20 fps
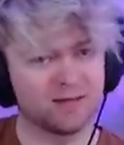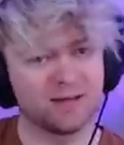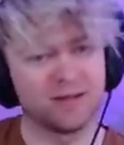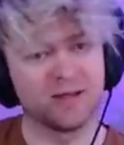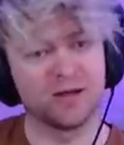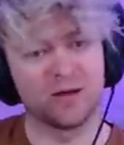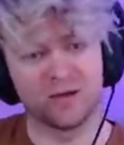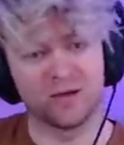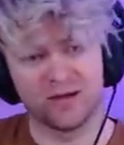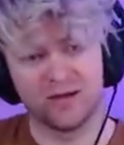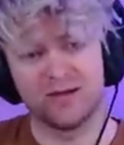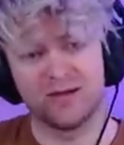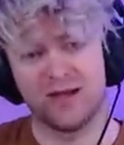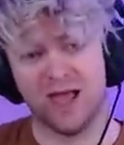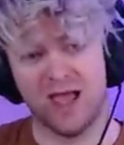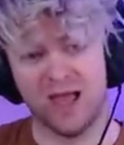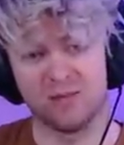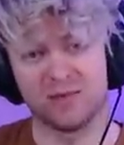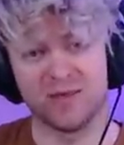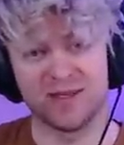you know,
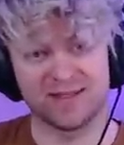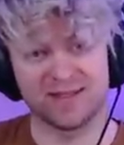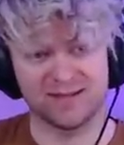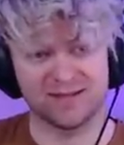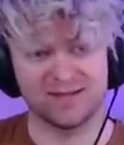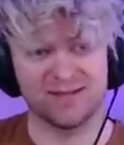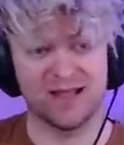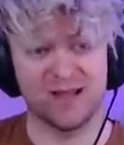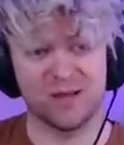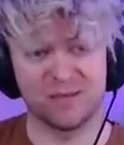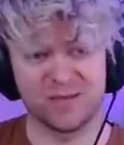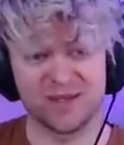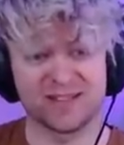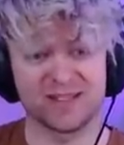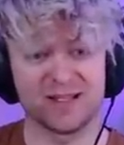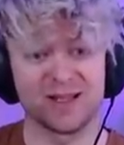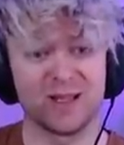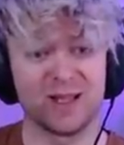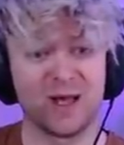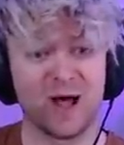I'll miss I'll miss a
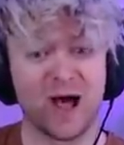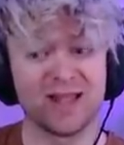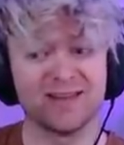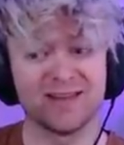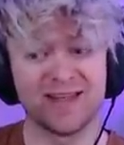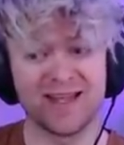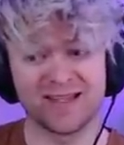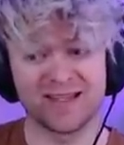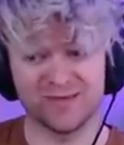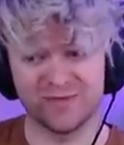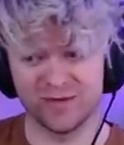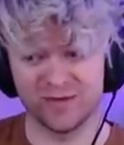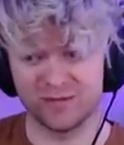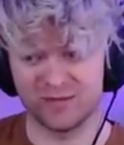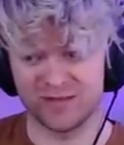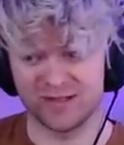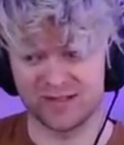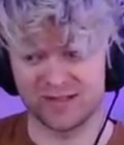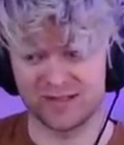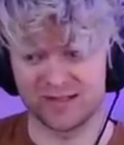lot less free
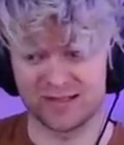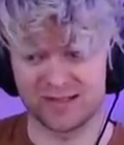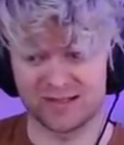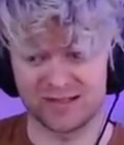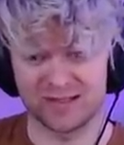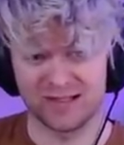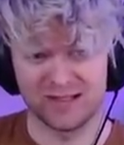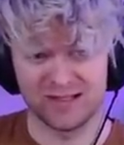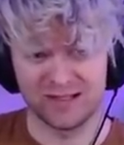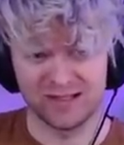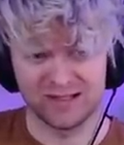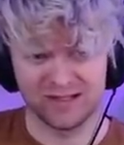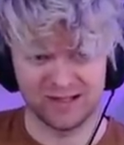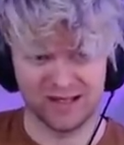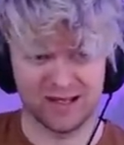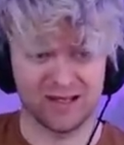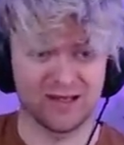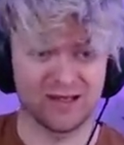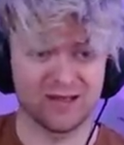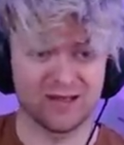pieces
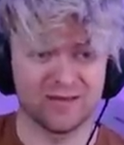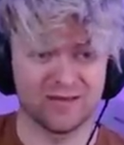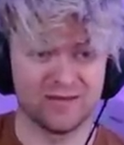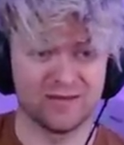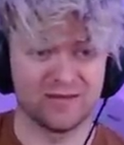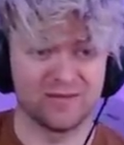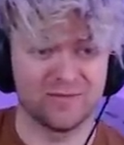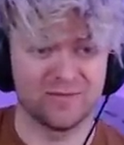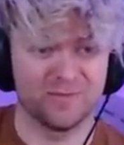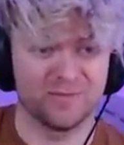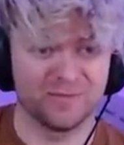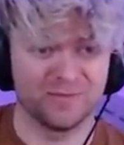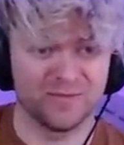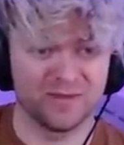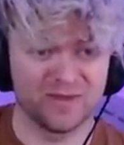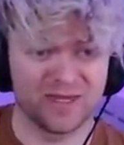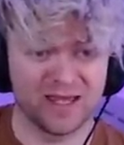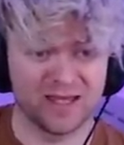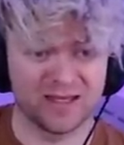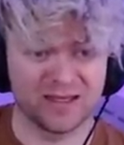uh,
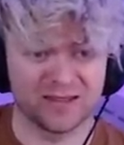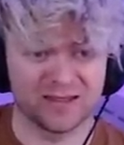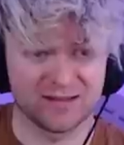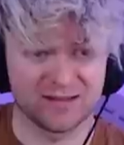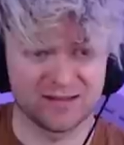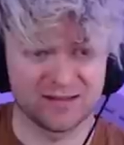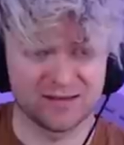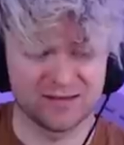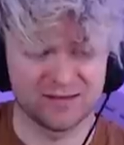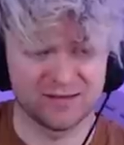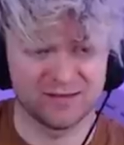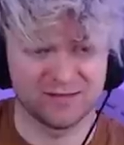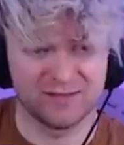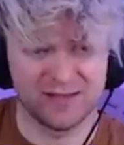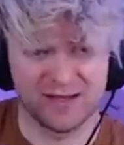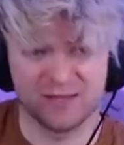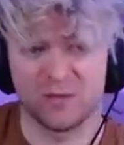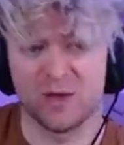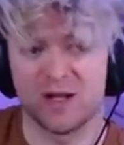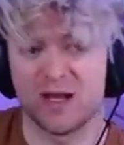than
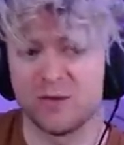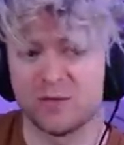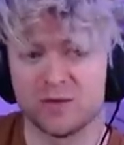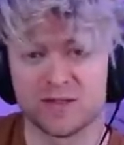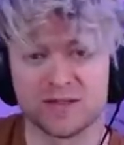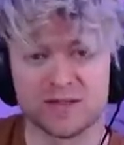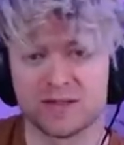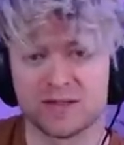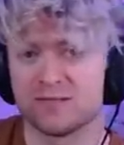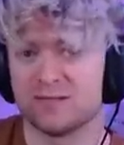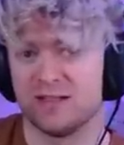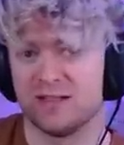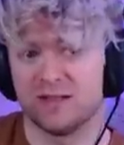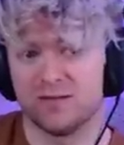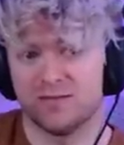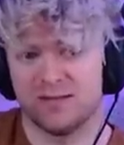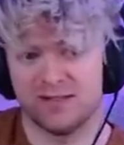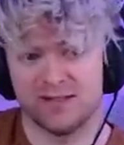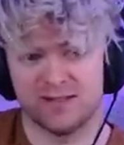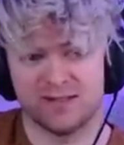than when I was, you know,
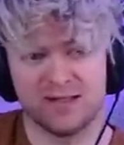six